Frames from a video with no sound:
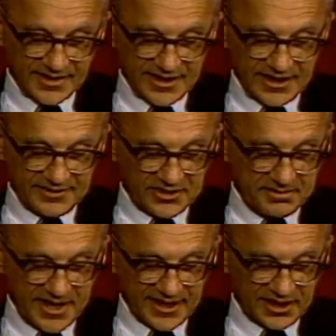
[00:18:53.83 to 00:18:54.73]
If the
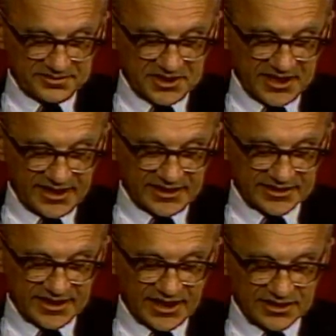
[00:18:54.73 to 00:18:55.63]
battle of today is
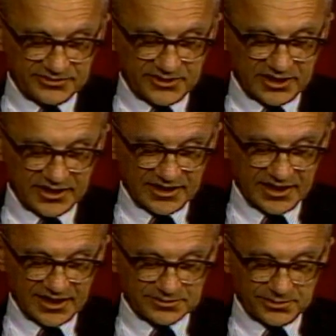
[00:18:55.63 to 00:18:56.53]
not fought and
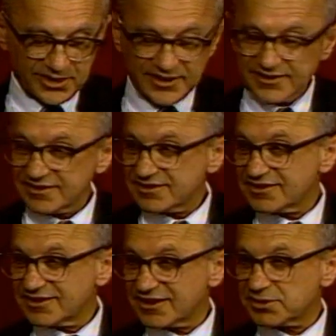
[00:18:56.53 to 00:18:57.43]
not won,
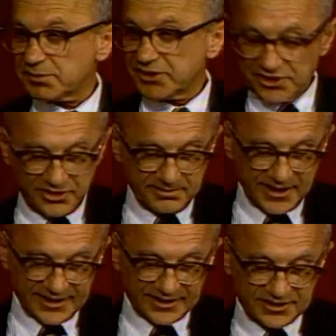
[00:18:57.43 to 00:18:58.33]
there will be no
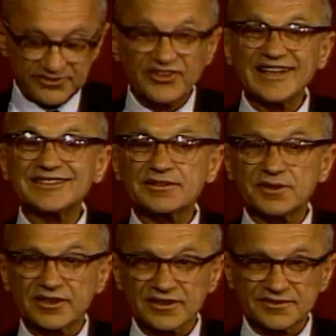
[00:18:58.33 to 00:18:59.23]
battle to fight
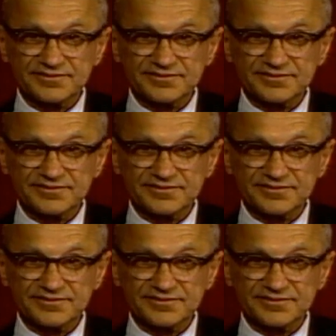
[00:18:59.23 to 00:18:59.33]
tomorrow.